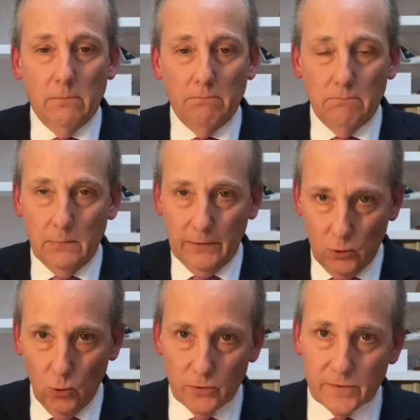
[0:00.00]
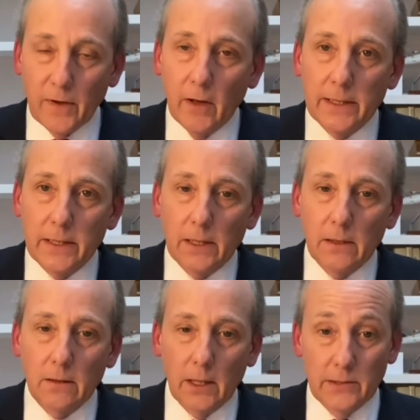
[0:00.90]
Of course, finding
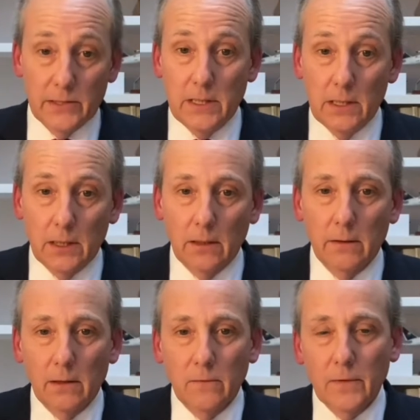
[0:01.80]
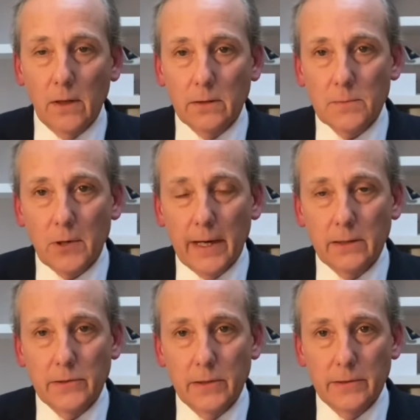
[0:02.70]
and seeking the advanced
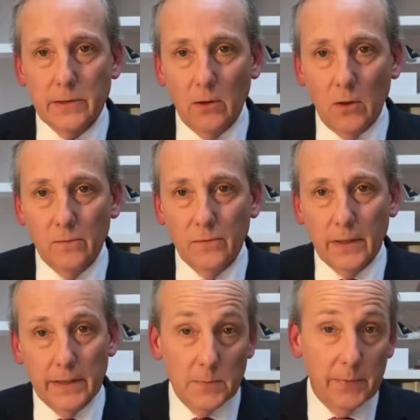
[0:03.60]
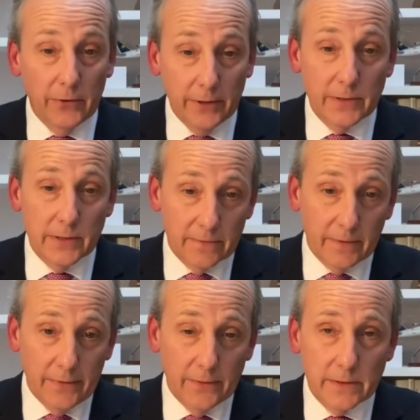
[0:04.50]
practices of and experiences of
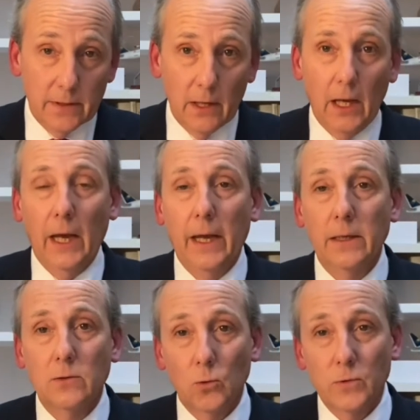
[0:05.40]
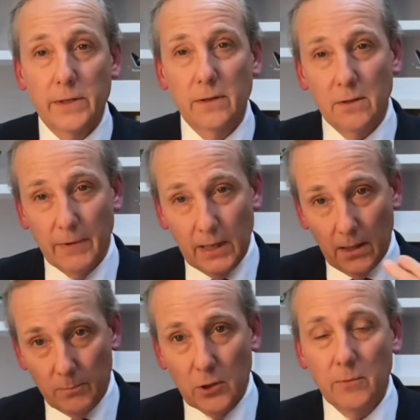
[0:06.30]
others, and also to make
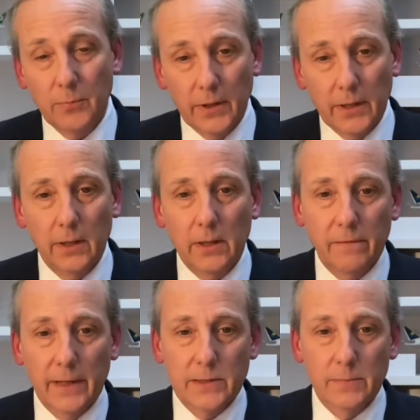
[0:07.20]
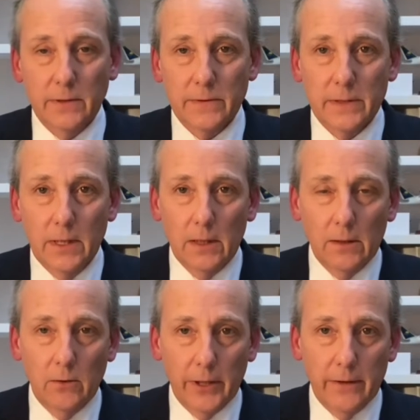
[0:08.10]
appropriate investments,
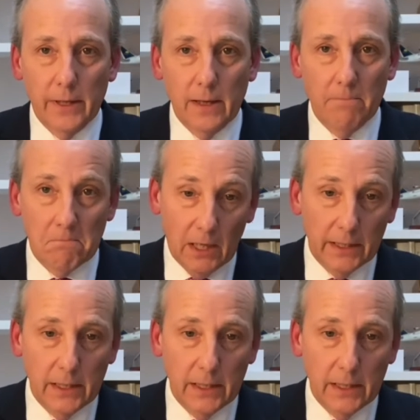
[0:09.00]
not only money,